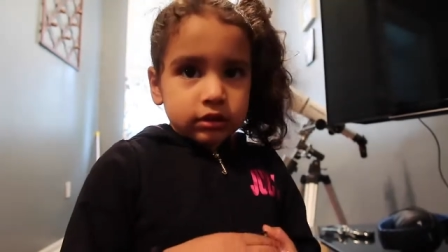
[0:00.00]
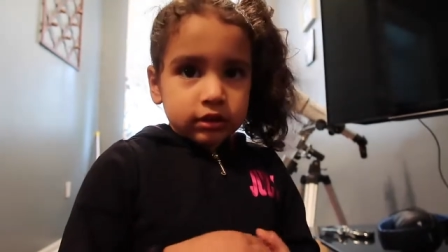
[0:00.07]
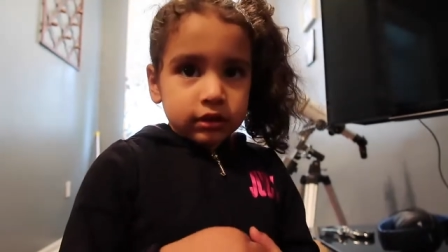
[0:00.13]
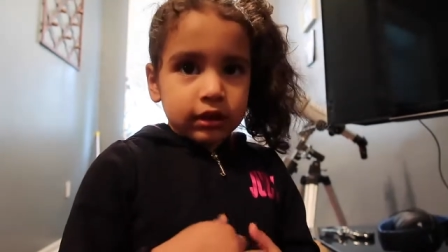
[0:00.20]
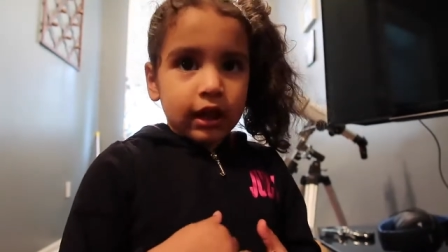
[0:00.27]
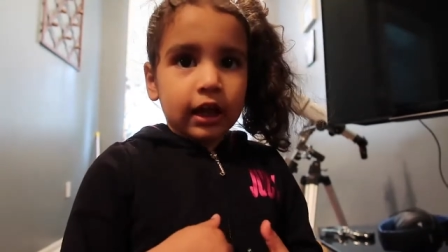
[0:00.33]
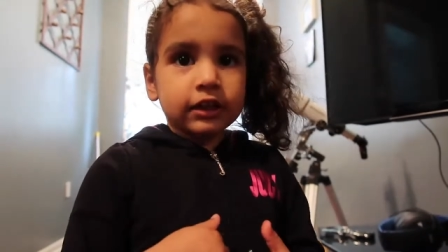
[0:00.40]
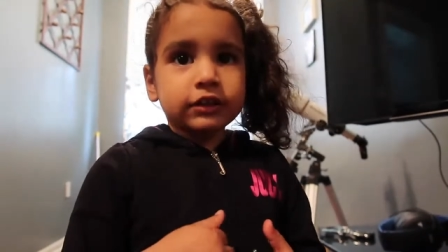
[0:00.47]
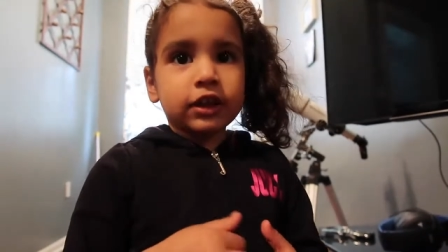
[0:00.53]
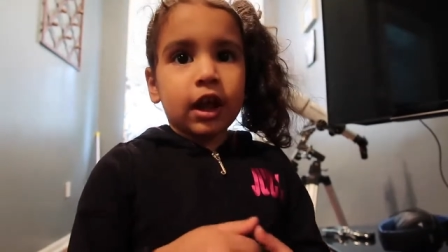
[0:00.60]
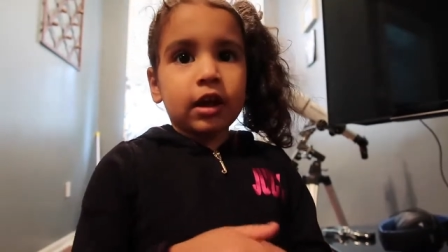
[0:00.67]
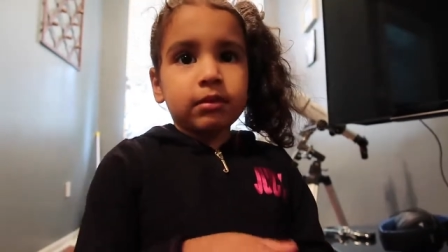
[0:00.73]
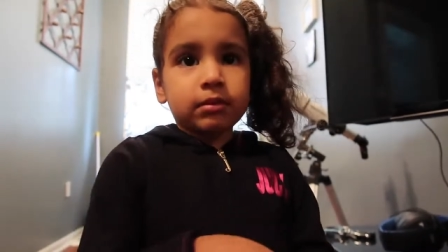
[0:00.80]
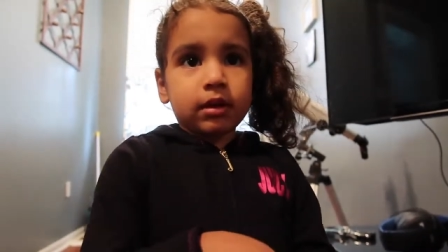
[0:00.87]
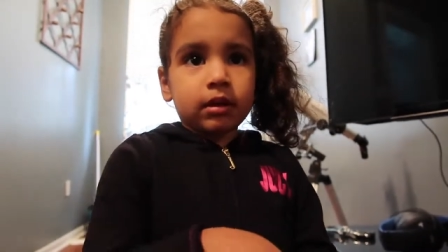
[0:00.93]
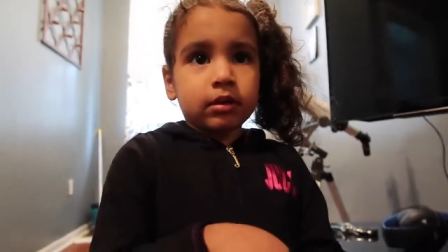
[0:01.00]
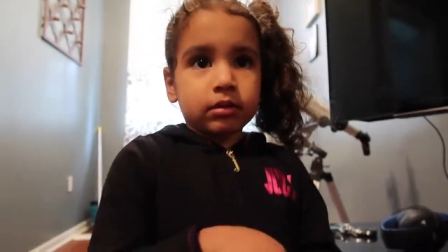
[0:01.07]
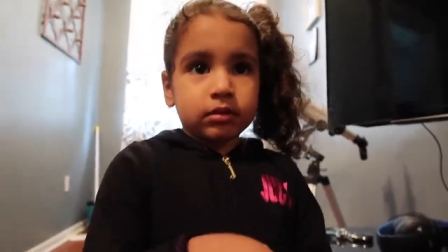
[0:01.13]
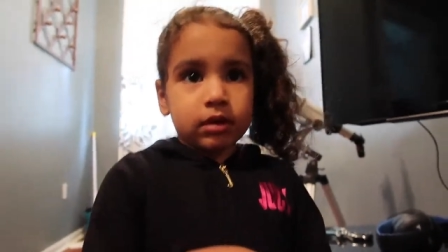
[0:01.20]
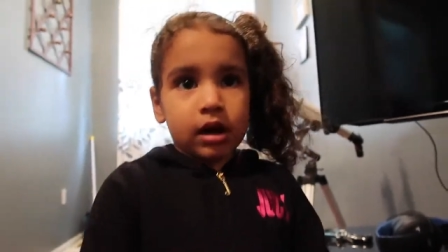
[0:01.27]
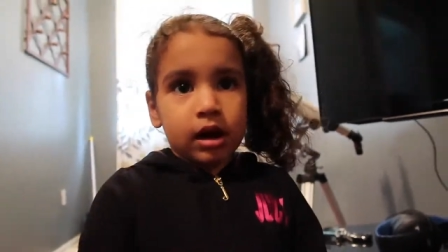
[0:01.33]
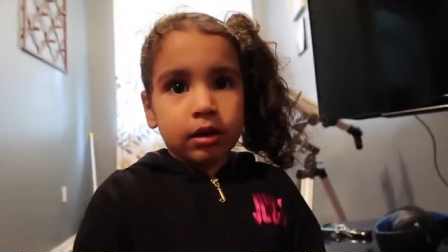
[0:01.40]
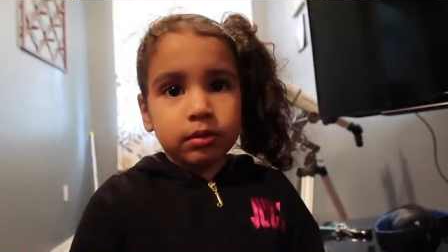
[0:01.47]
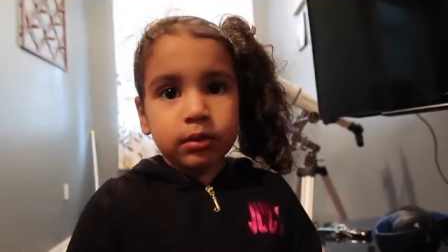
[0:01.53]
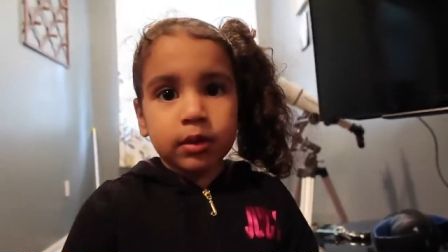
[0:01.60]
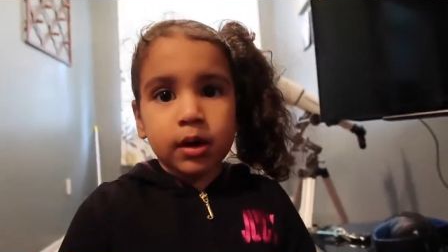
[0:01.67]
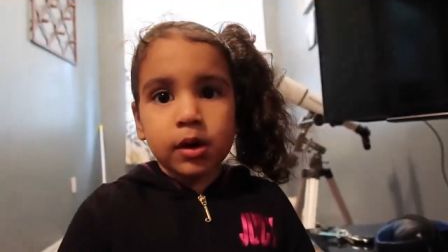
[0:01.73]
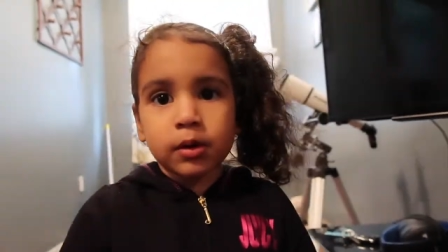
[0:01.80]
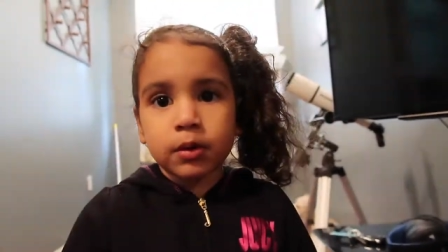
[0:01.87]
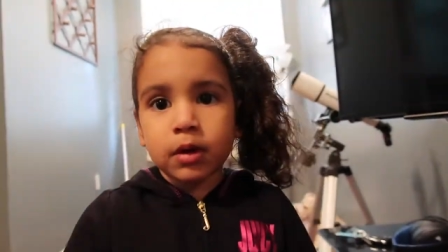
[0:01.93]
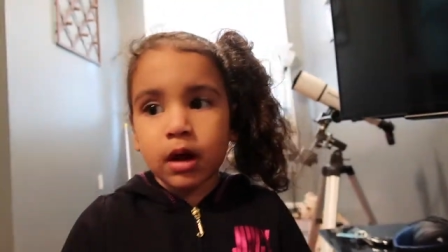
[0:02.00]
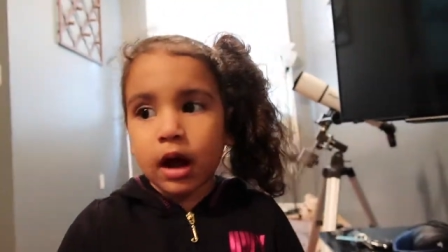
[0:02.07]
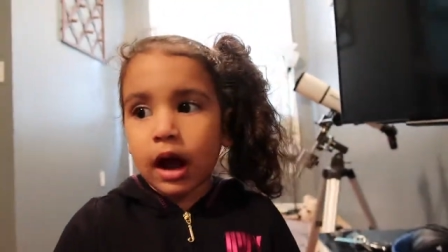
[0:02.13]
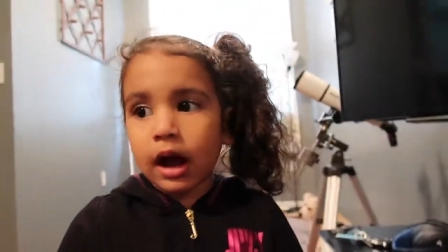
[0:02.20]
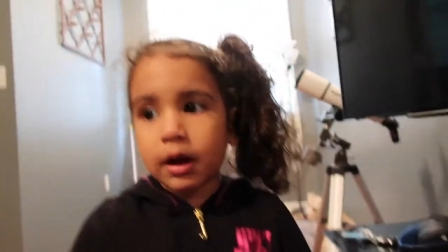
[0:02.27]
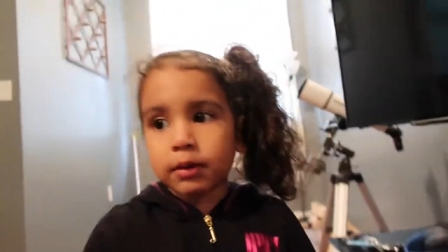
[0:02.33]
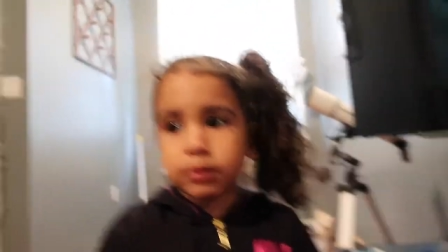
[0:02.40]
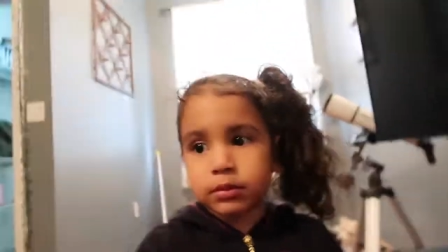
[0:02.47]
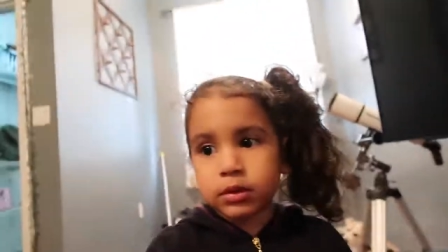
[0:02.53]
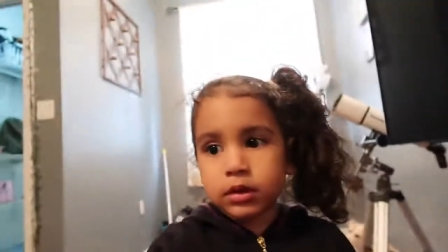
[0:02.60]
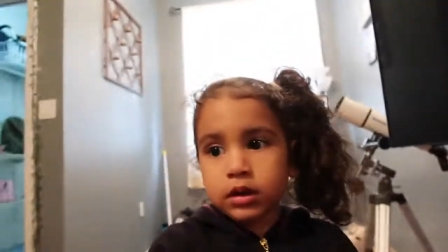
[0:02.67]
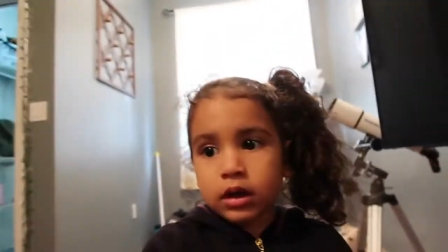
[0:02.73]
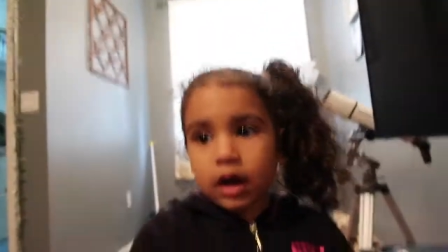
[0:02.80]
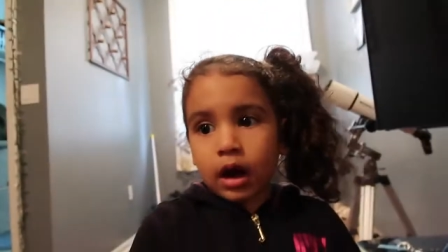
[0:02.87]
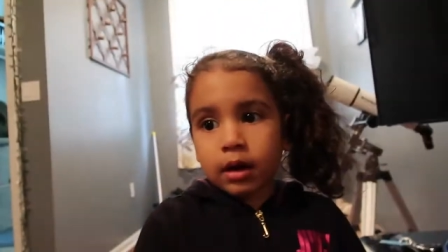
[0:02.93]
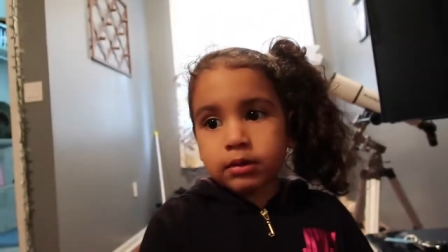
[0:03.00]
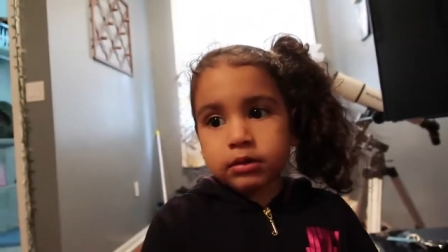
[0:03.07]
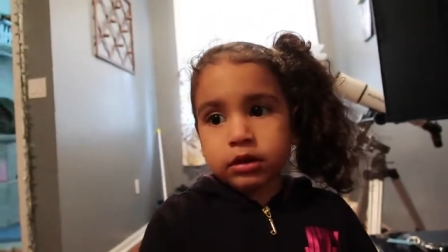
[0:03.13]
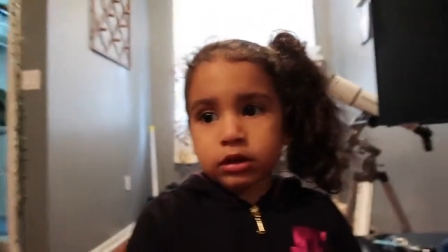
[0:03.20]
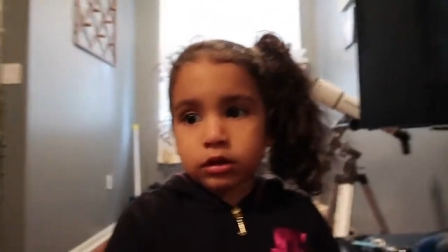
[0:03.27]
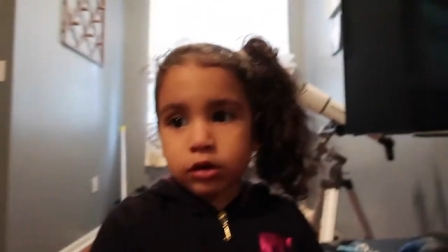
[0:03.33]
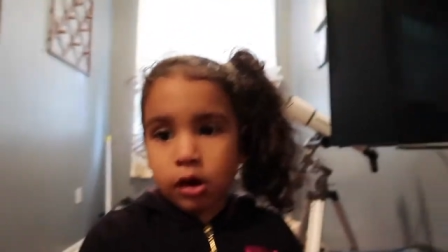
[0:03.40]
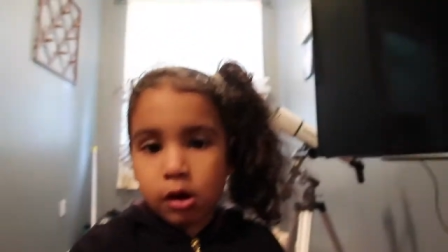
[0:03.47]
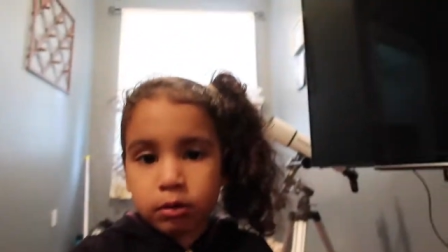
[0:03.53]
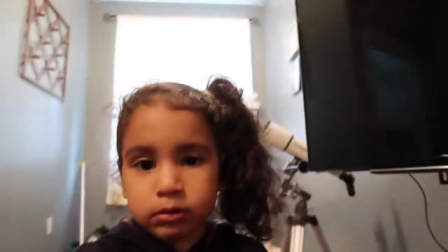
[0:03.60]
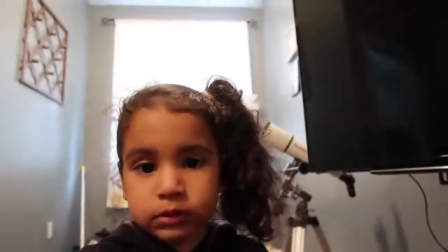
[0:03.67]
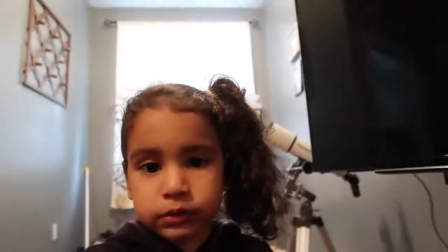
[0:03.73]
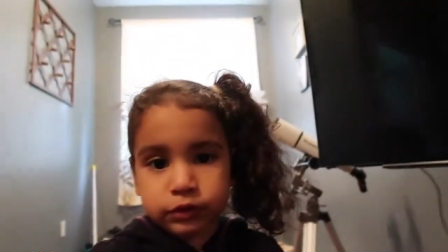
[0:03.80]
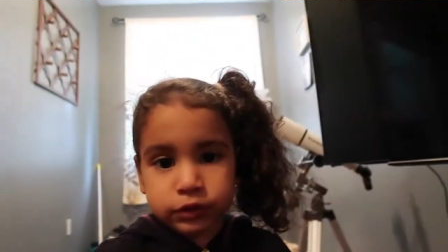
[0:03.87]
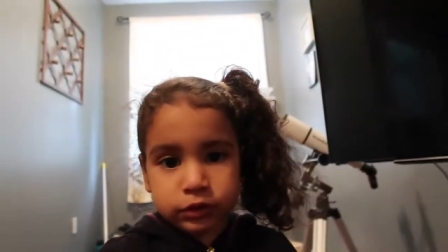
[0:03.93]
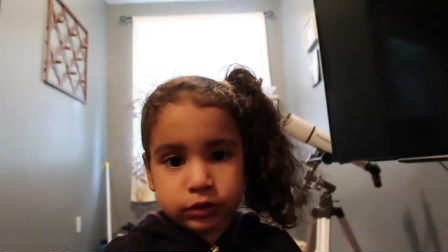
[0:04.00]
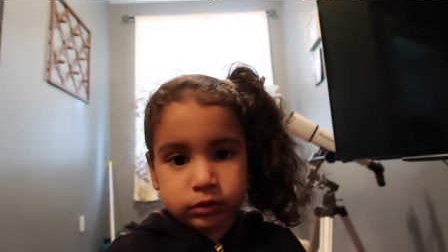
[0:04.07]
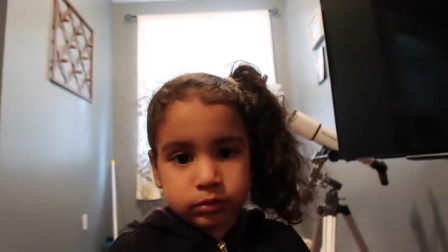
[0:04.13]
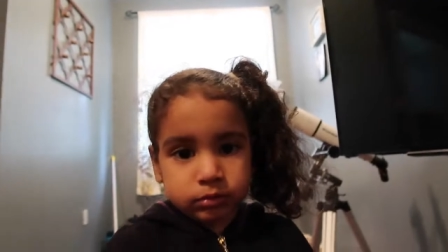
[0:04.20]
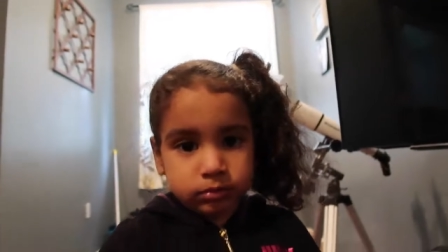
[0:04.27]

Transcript: Next time, I'll, I'll, I'll, I'm going to go with you.